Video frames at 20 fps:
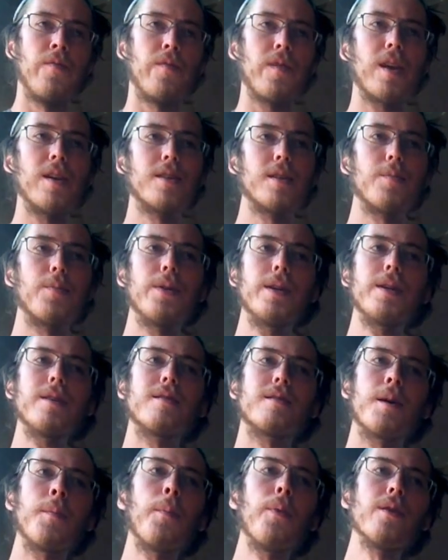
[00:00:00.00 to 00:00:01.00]
It's a pretty
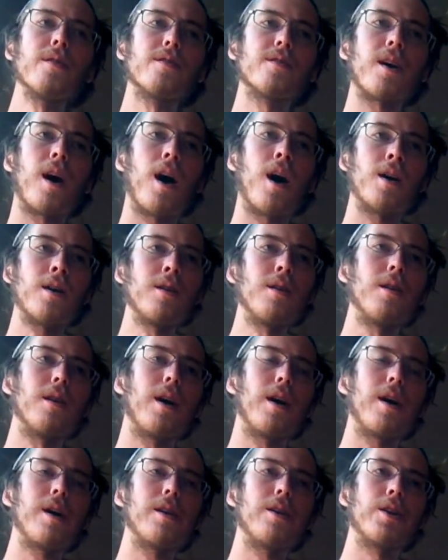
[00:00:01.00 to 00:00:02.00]
simple song.
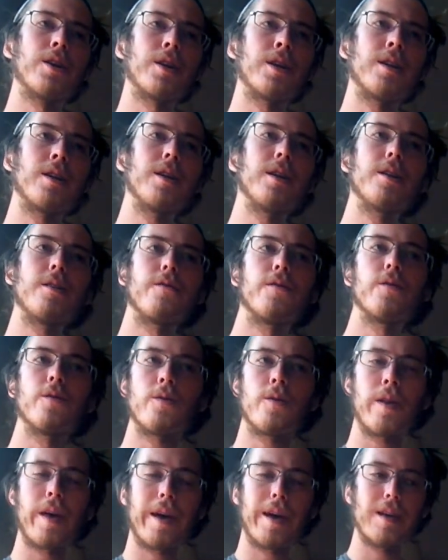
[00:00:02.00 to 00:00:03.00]
You're going to need a
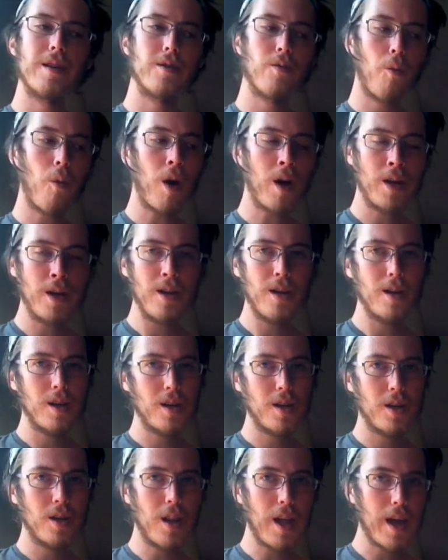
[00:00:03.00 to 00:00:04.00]
few things. One,
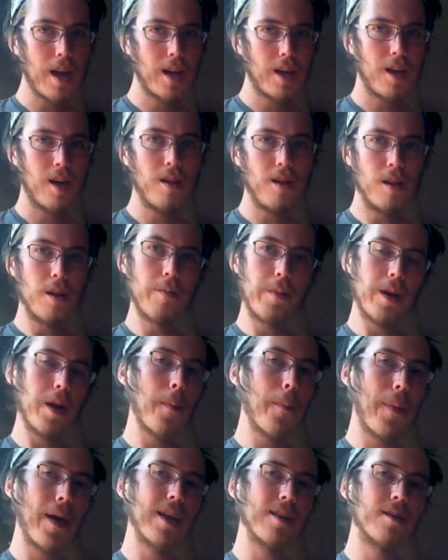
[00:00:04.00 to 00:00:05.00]
like a little bit
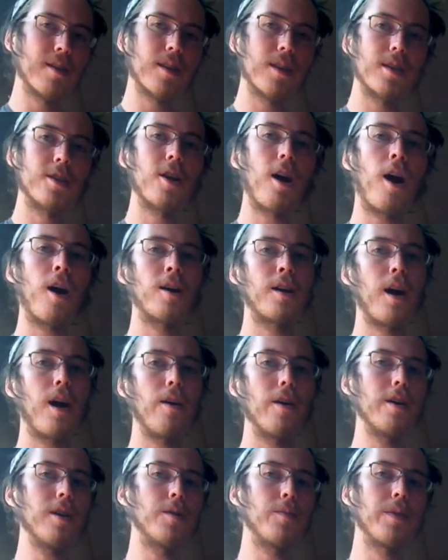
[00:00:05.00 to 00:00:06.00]
of basic guitar
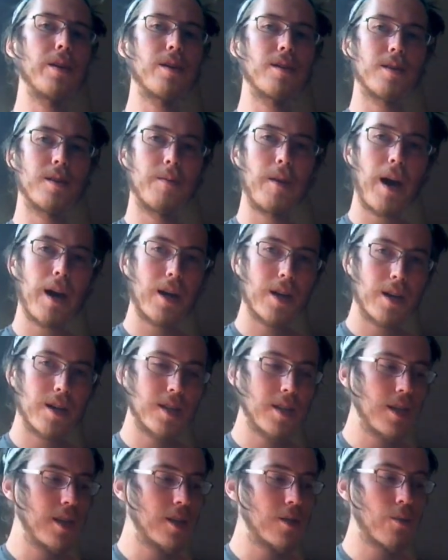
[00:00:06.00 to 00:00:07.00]
knowledge, because I'm not going
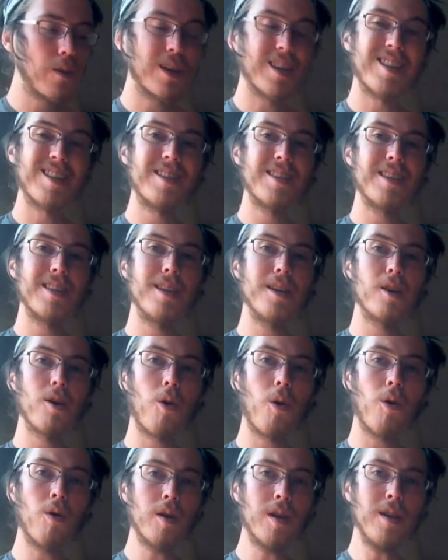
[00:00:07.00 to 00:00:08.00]
to teach what a C
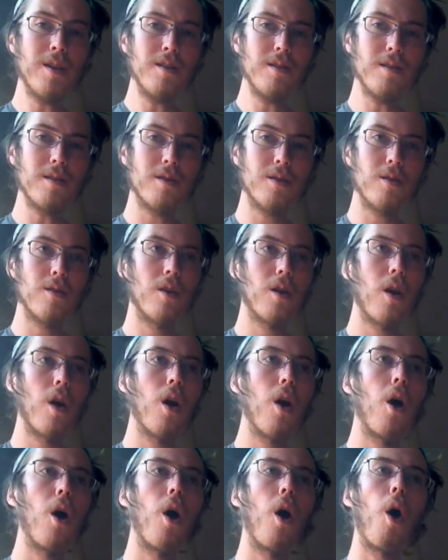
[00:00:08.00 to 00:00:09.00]
chord is,
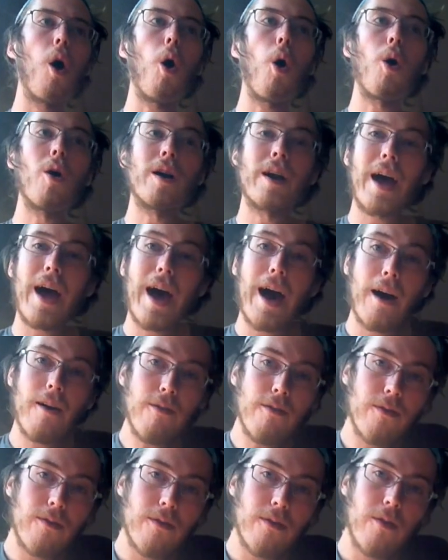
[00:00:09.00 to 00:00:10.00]
or an
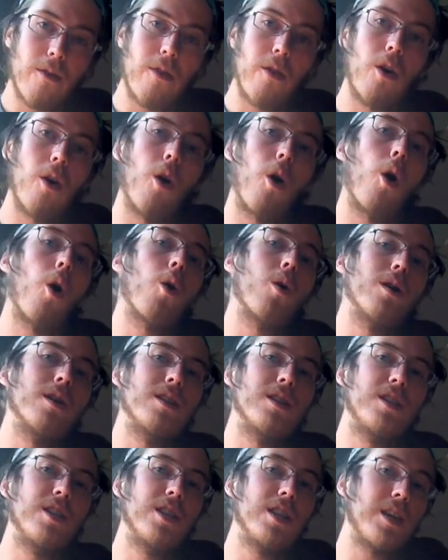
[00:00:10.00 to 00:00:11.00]
F, or
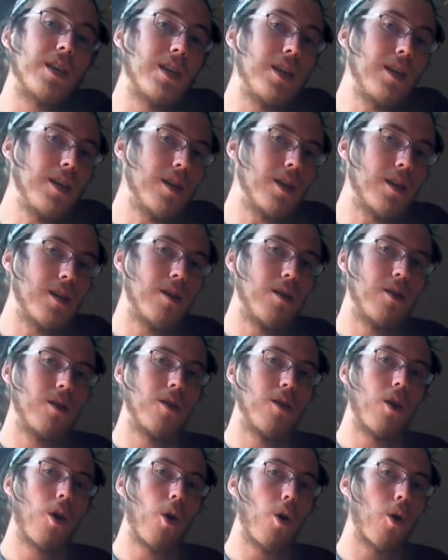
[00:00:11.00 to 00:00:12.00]
a G,
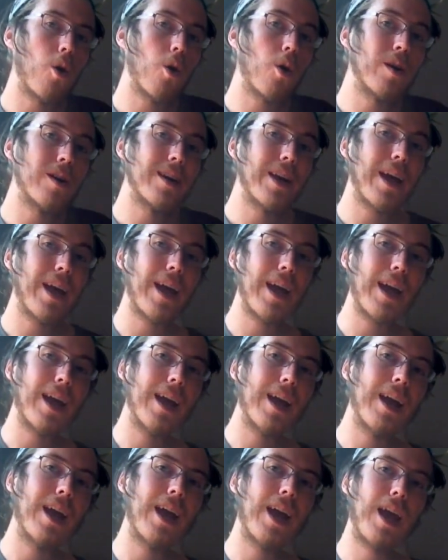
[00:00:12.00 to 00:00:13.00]
or an
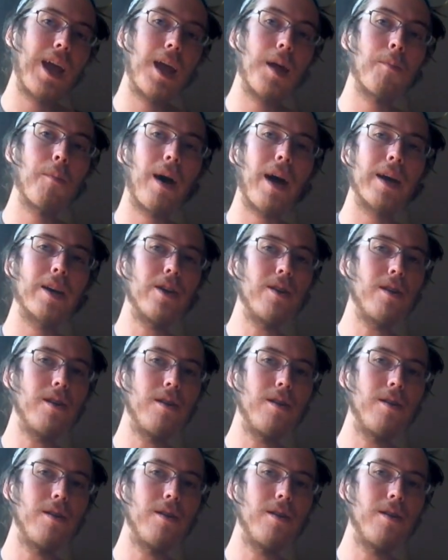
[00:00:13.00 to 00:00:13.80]
a minor